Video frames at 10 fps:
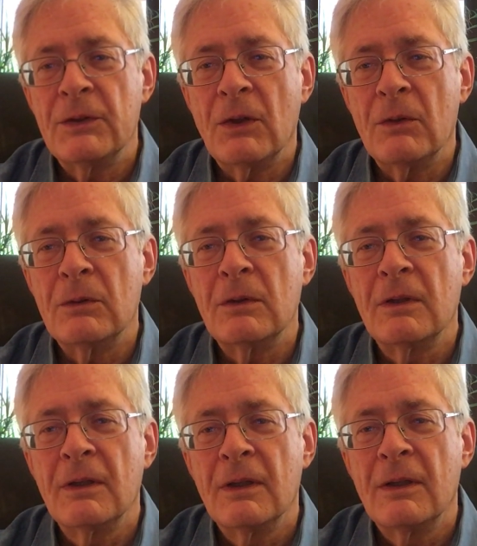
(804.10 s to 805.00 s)

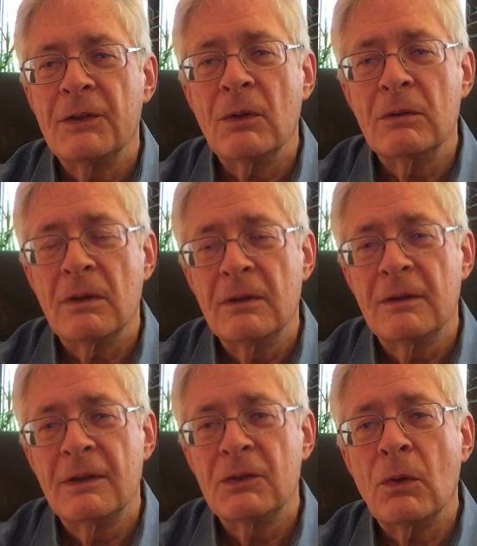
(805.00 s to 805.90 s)
So
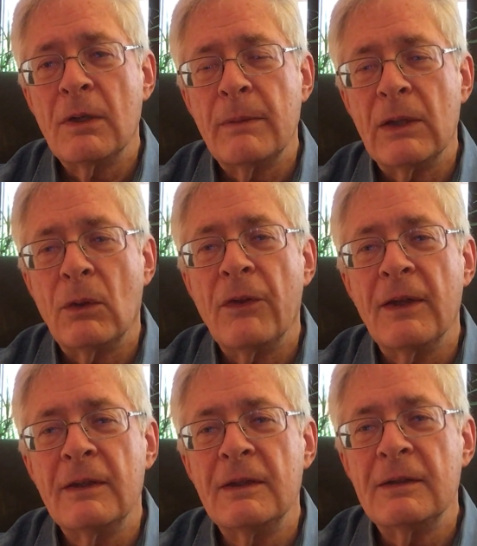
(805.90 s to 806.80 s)
talk about
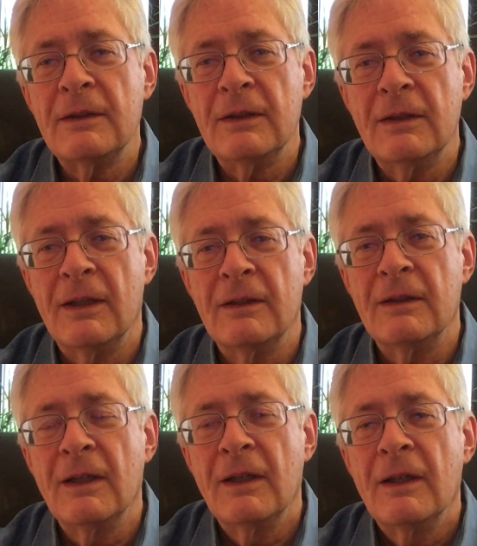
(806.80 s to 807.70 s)
authenticity,
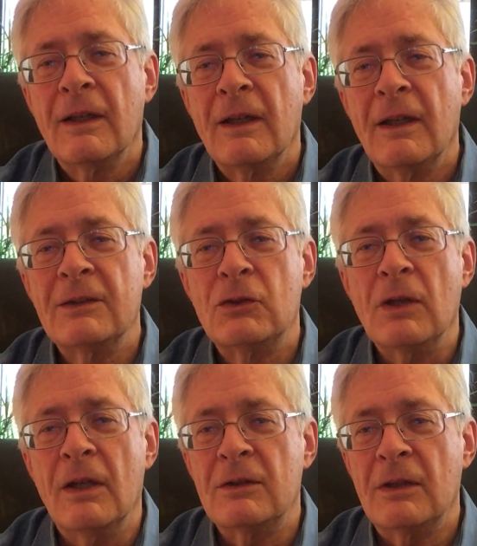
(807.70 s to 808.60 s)
and it's
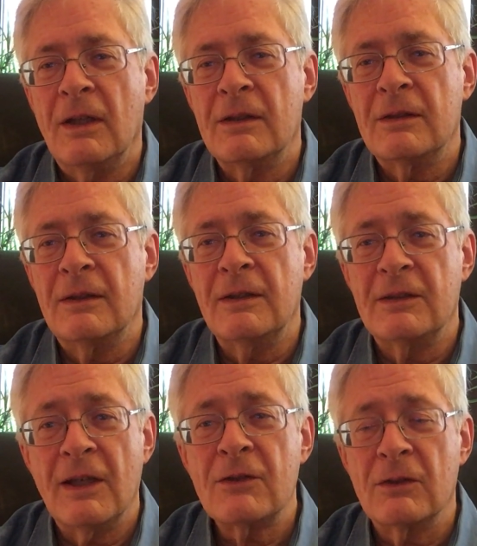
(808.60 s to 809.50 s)

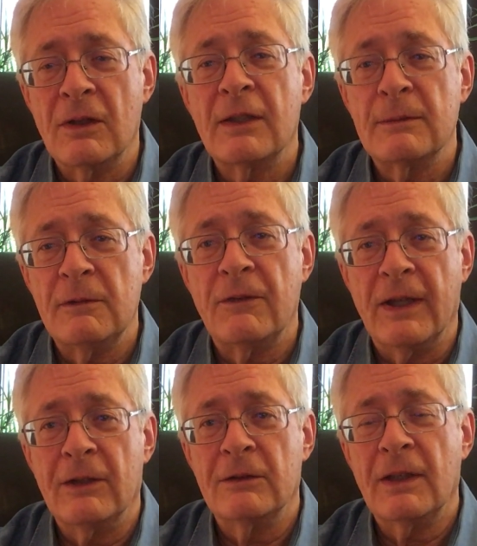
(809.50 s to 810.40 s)
disaster not to be
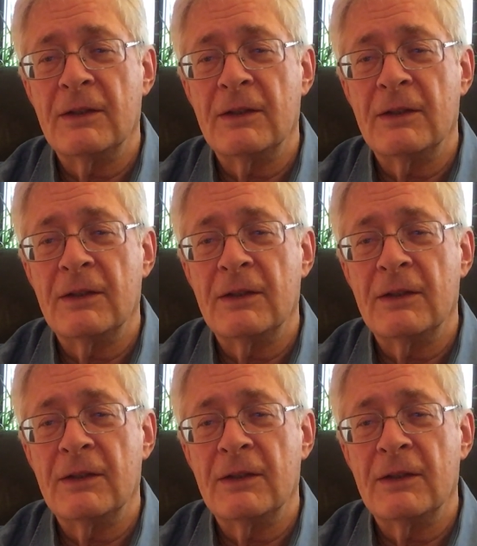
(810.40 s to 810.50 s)
found.